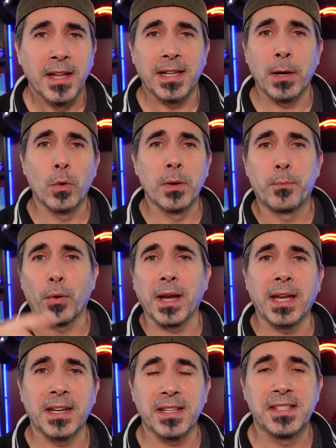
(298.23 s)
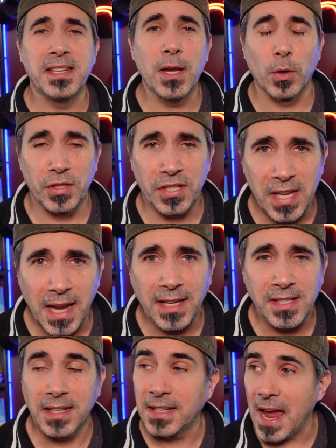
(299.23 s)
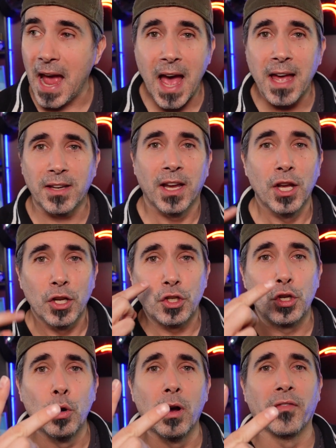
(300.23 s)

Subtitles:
They would bring in a Z06, and they had two